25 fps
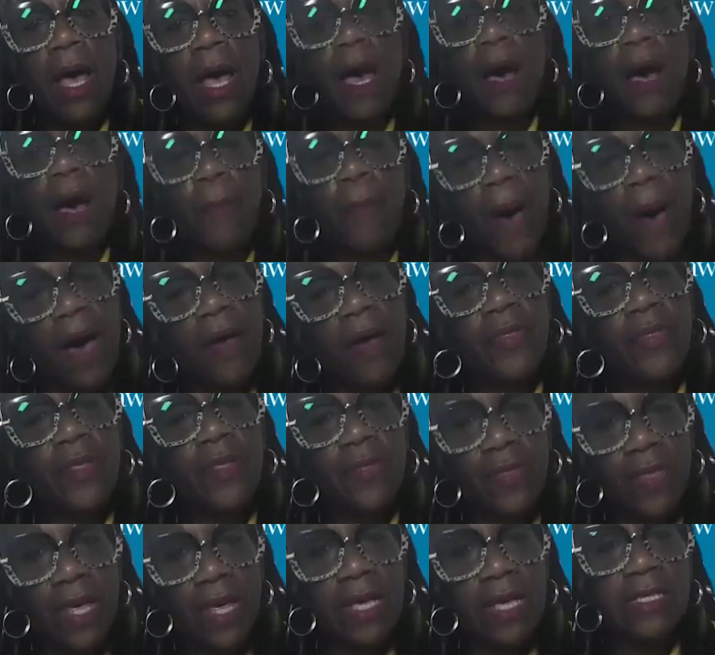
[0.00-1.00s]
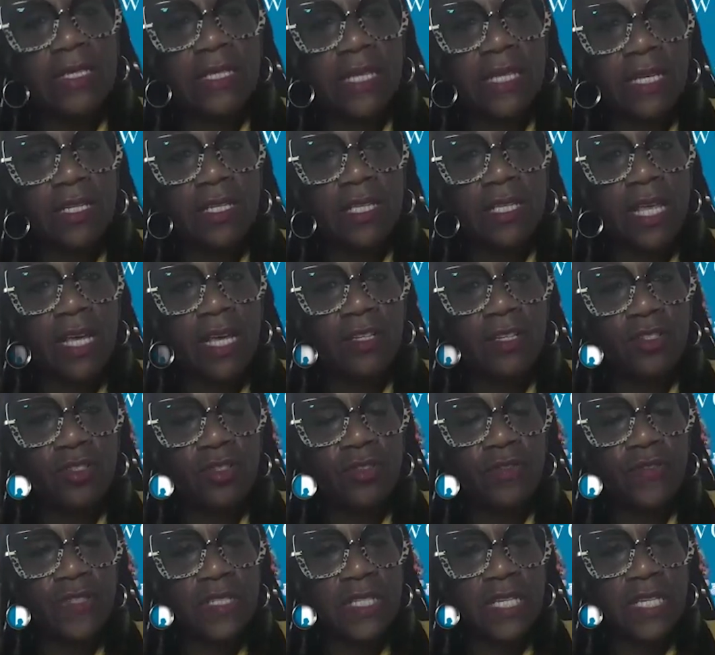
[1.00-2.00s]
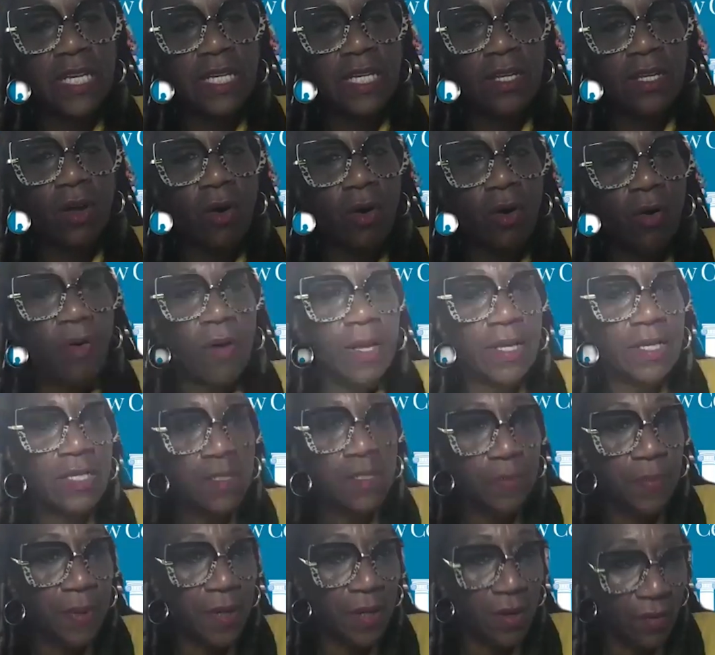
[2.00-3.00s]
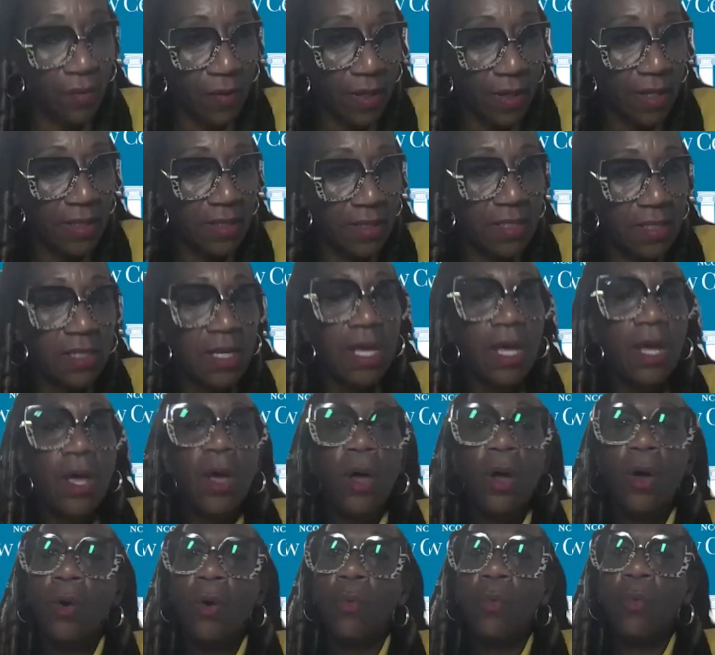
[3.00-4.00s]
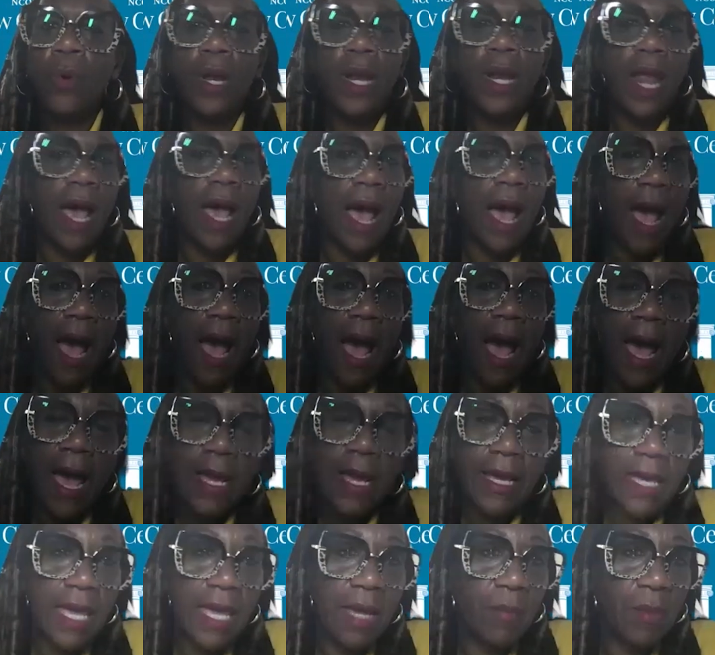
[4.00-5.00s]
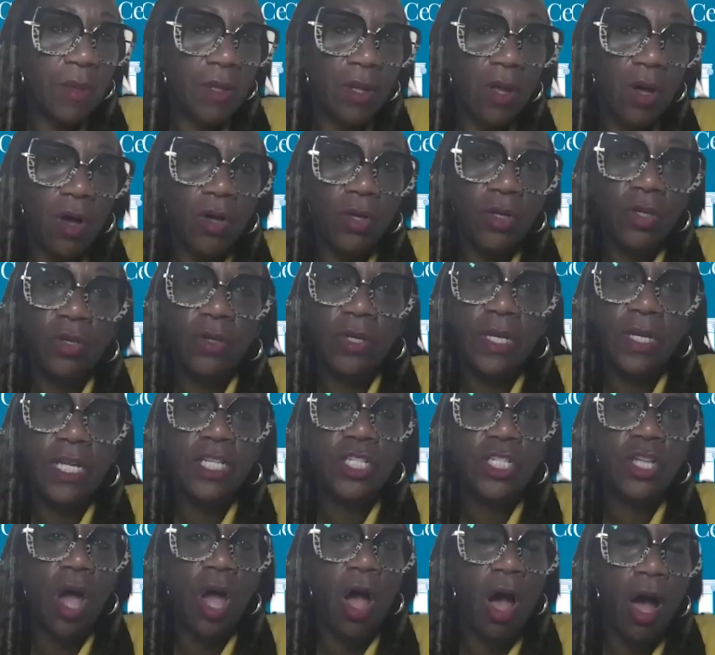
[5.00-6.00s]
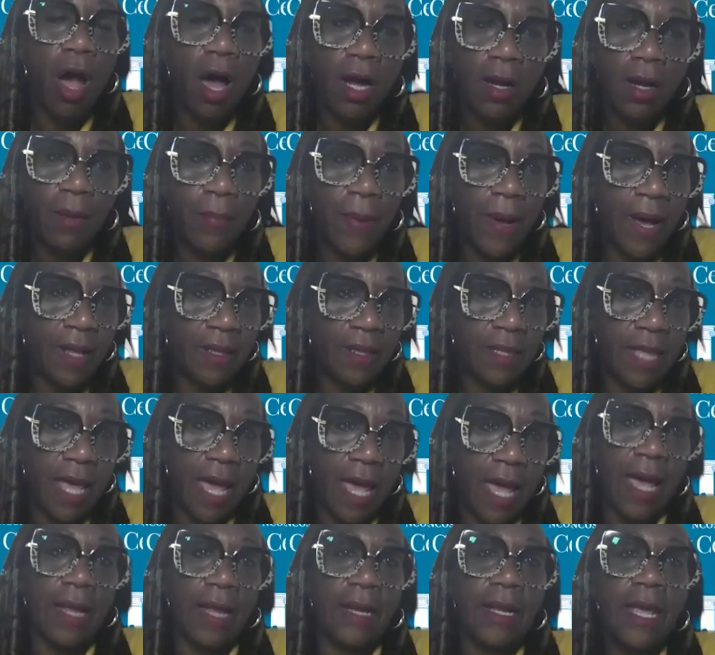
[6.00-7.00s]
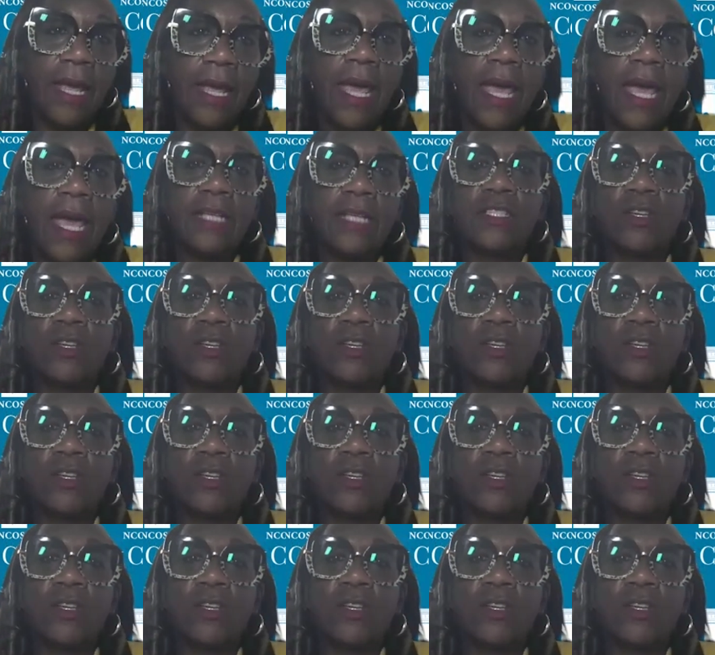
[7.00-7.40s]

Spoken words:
about the things that you've seen or experienced. When I came along, you didn't talk about that, and